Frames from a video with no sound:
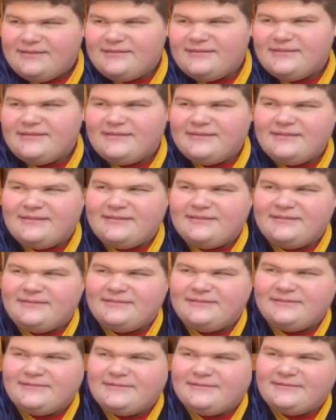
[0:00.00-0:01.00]

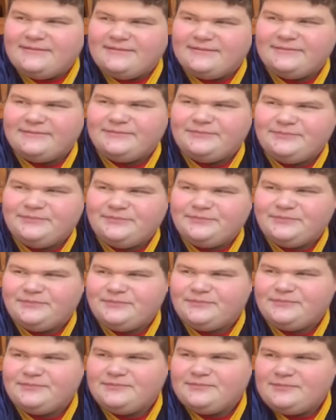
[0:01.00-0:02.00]

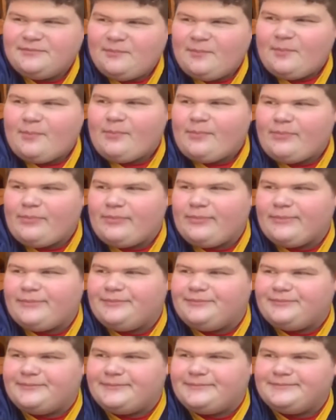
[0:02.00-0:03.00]

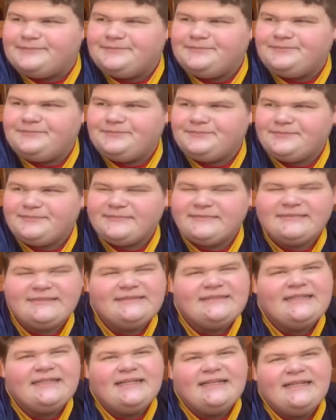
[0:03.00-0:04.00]

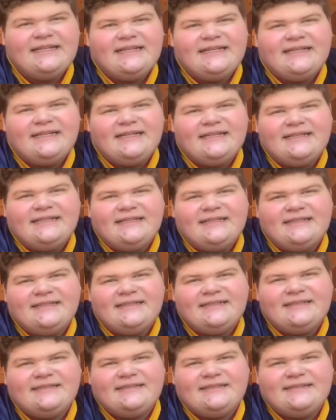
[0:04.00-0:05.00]

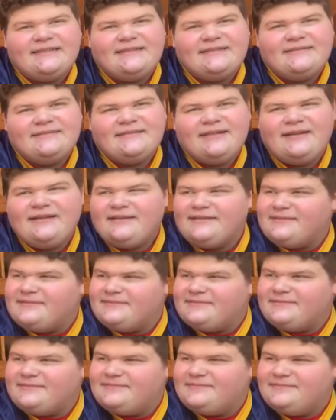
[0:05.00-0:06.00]

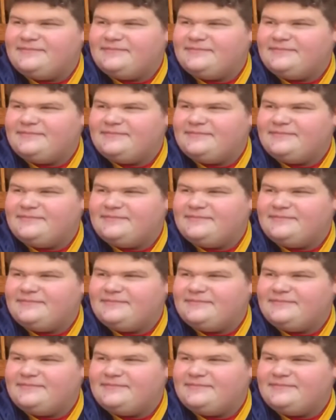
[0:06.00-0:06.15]
This person isn't speaking.